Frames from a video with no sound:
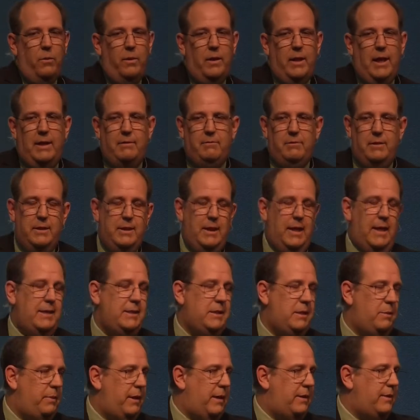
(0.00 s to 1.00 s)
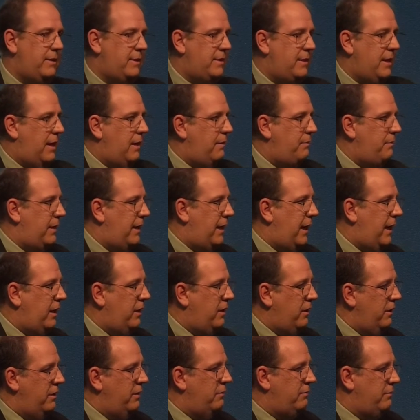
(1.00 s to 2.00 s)
Well, I realized about the time that I
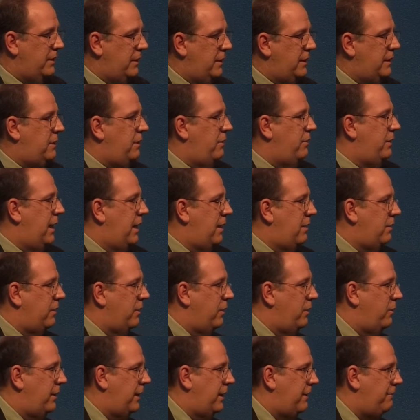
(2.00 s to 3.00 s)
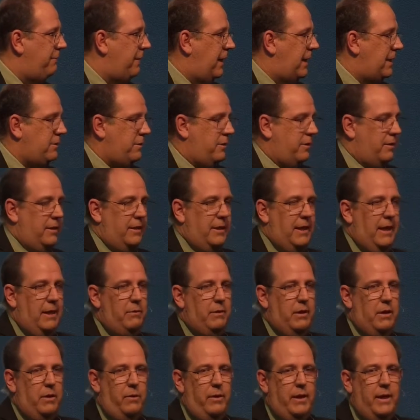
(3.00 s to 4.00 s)
couldn't really slow down or go any faster than they
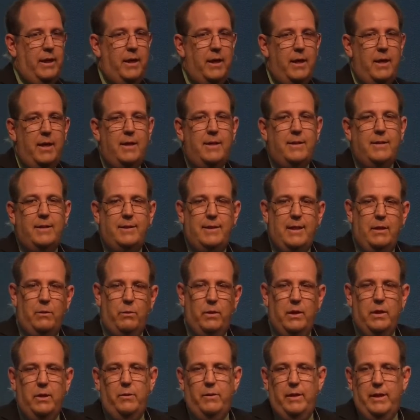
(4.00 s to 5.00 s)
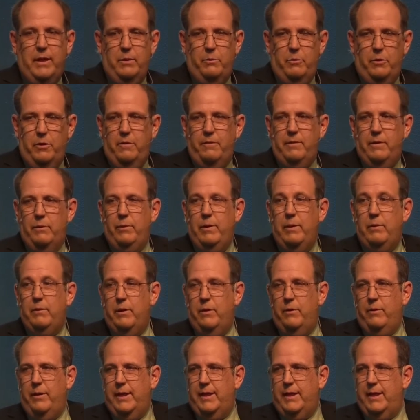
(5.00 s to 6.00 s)
were going, that they weren't going to move and we
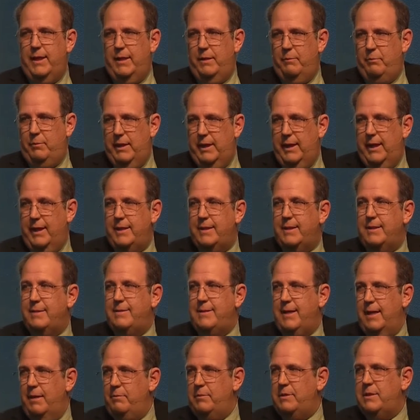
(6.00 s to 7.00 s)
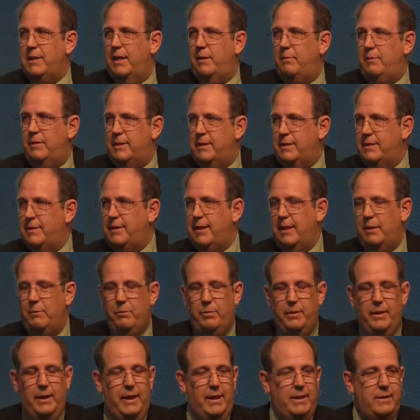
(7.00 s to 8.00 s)
were going to be at the same time at the
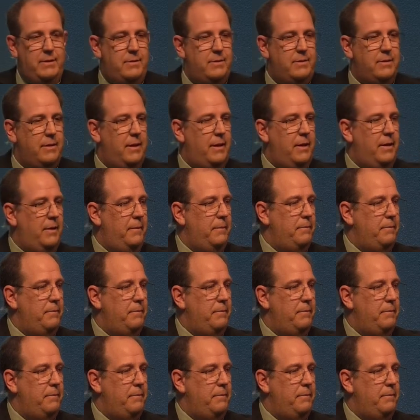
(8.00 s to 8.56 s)
same place.